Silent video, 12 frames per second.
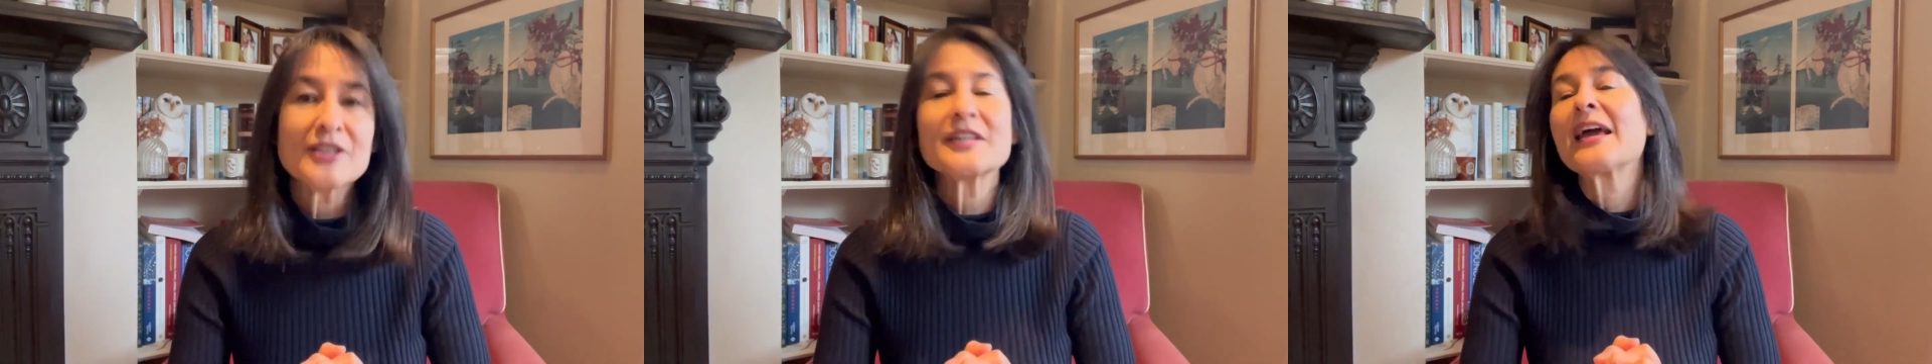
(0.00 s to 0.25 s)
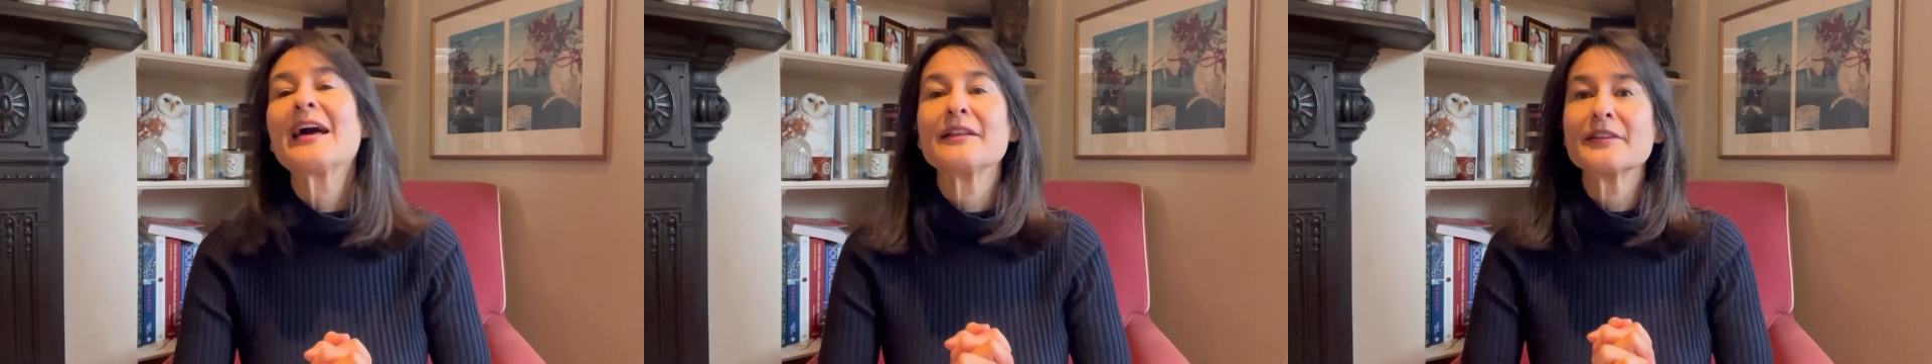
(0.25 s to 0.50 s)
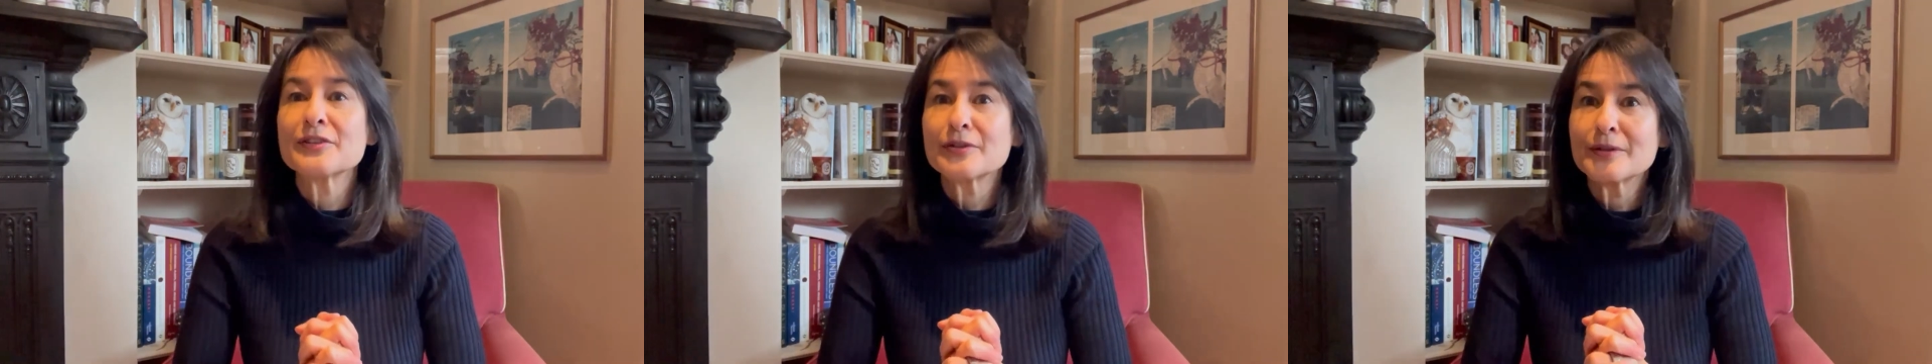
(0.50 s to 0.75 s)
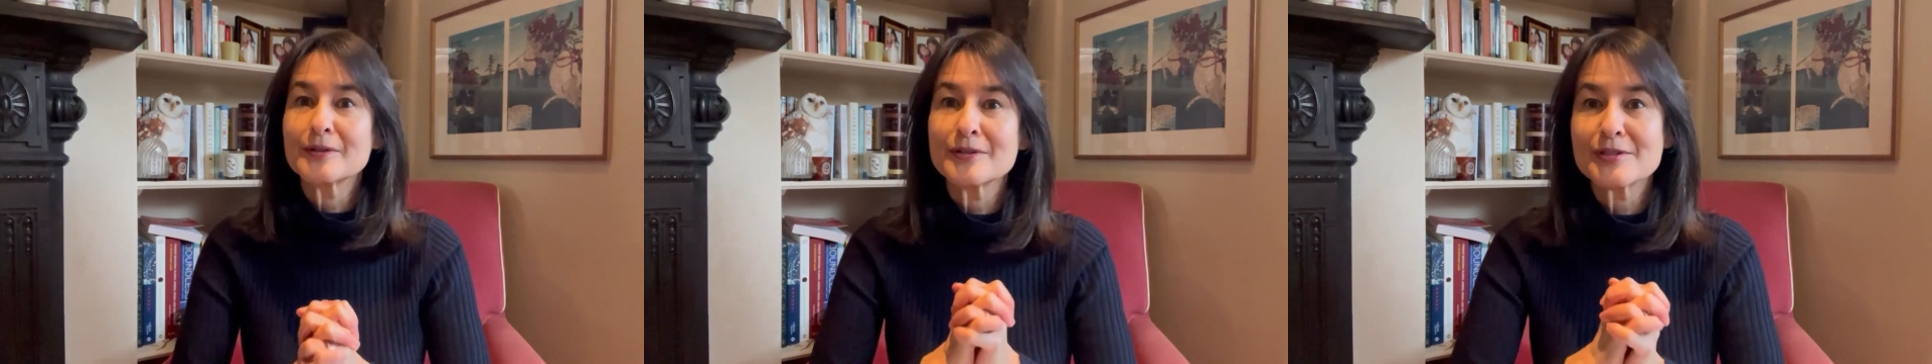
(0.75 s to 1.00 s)

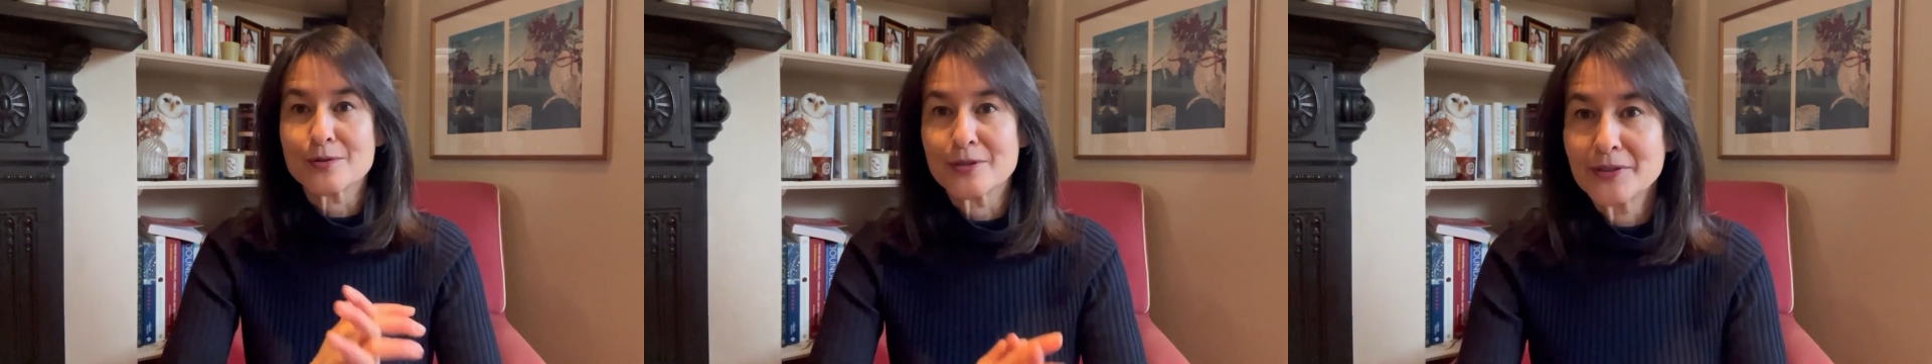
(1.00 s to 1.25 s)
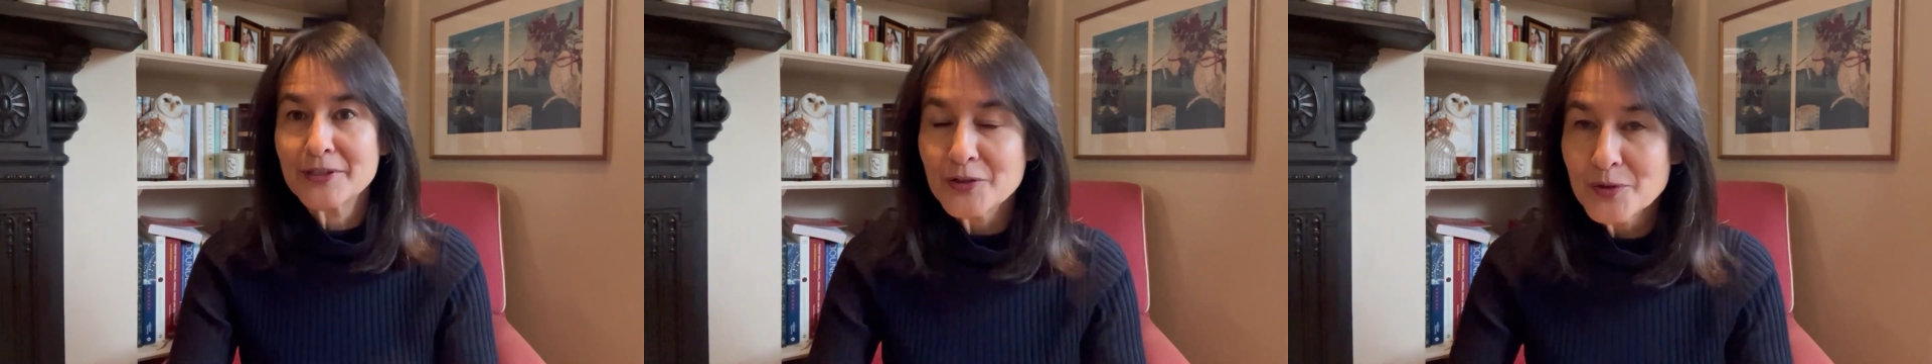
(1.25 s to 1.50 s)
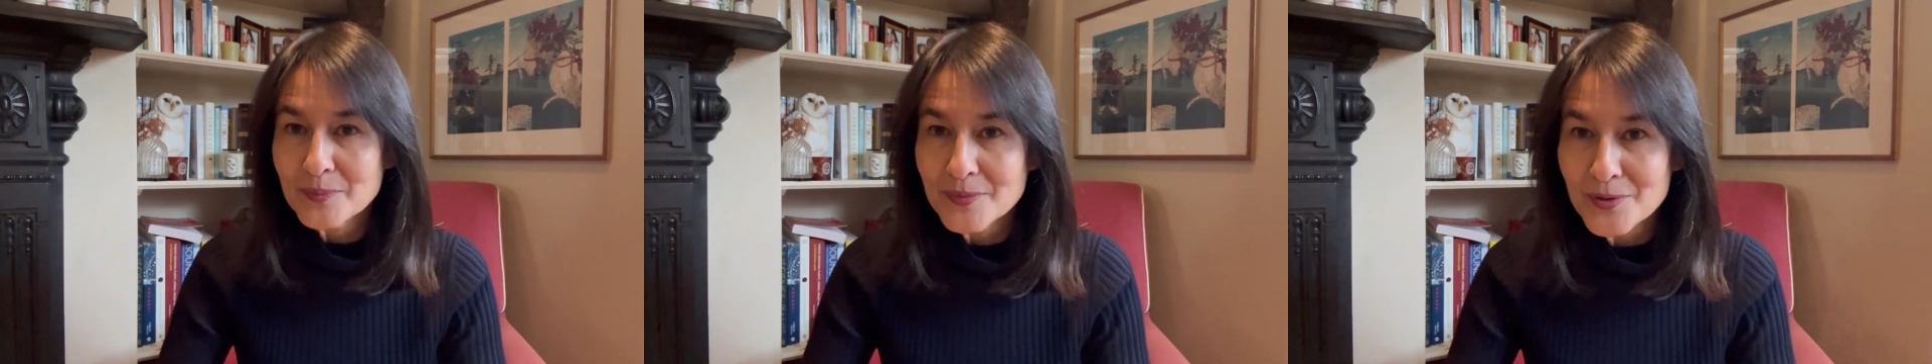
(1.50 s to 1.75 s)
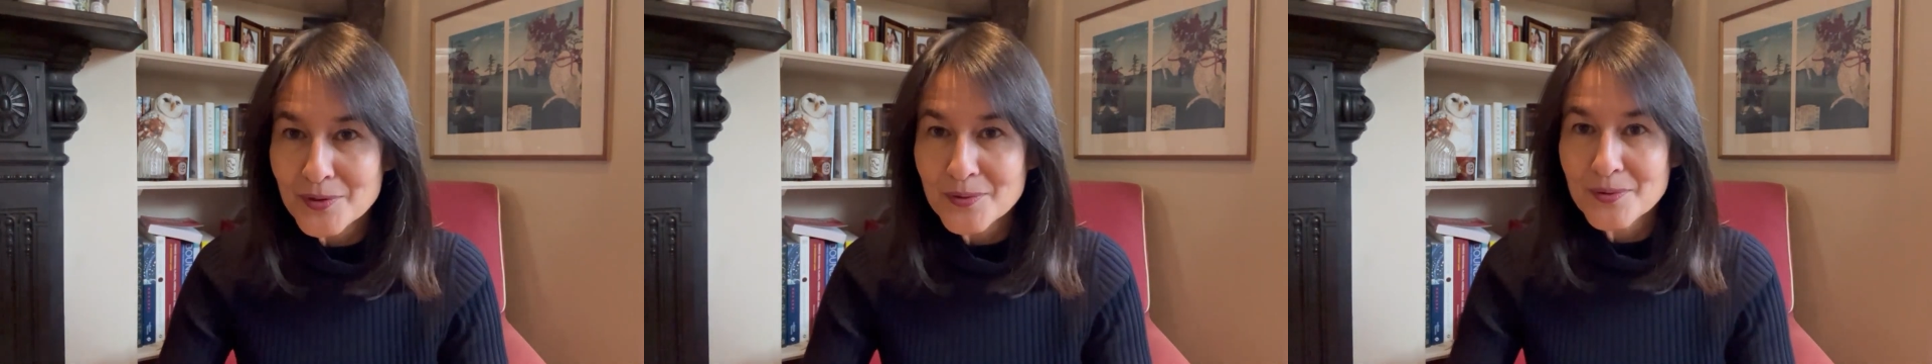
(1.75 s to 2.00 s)
calendars or look at the
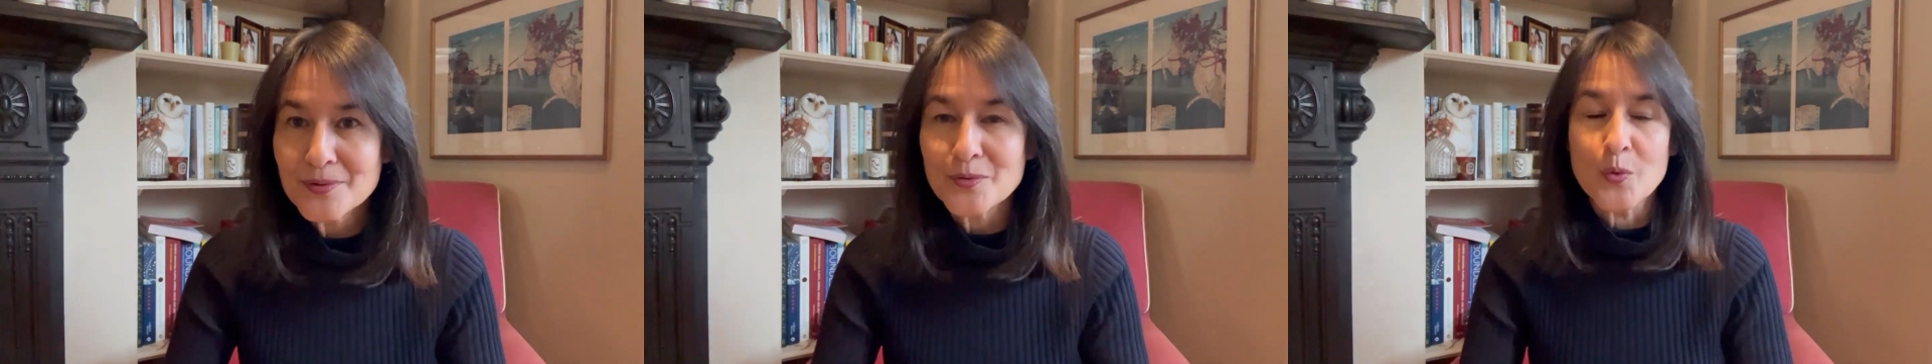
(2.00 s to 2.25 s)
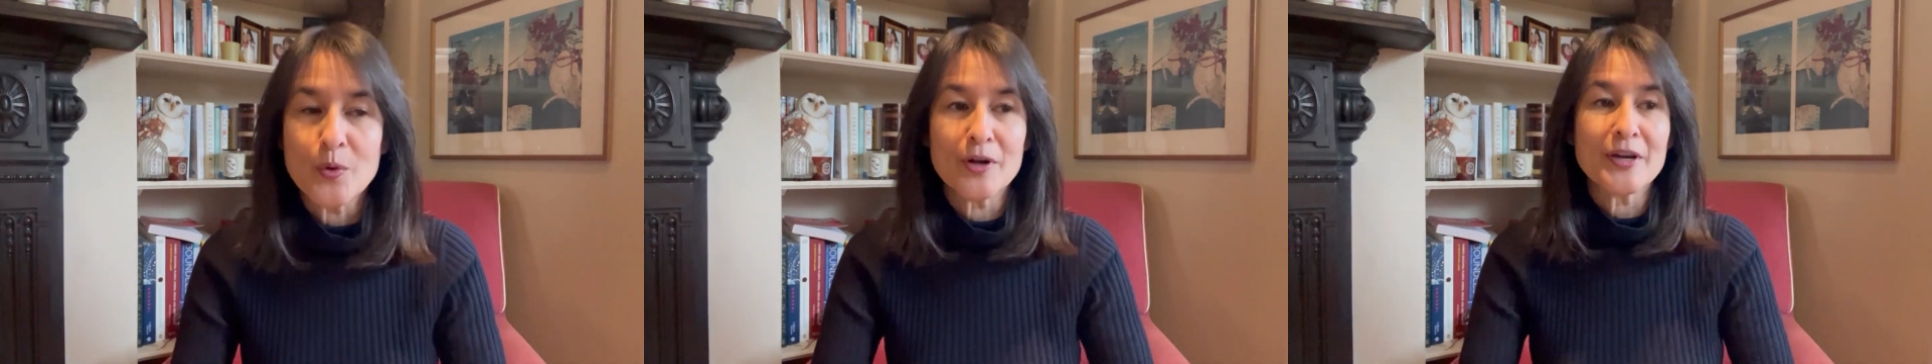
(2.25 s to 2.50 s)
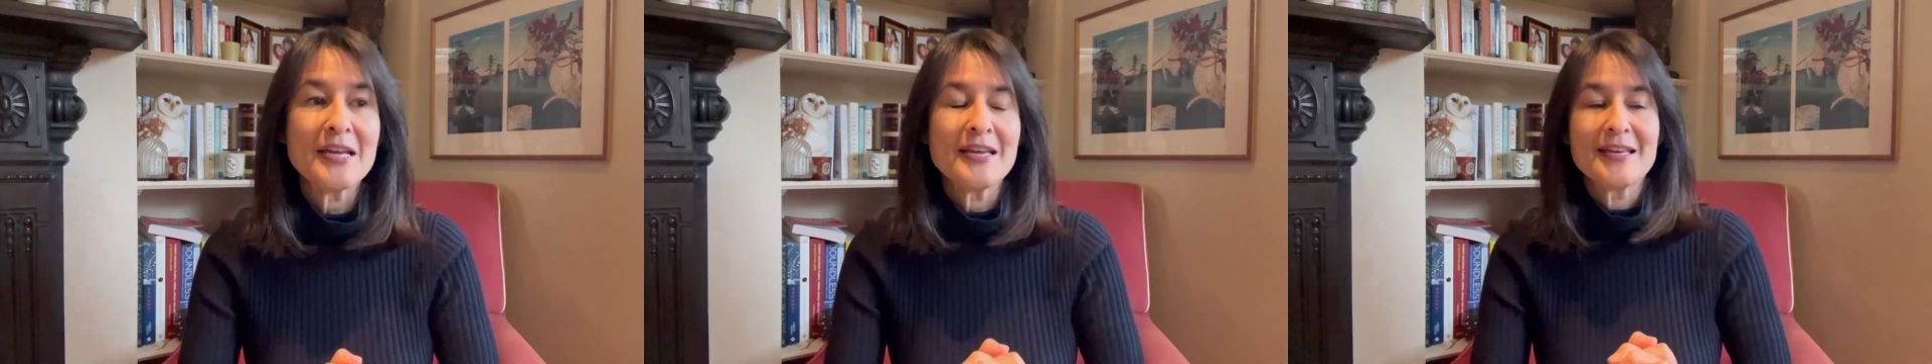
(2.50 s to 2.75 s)
moon or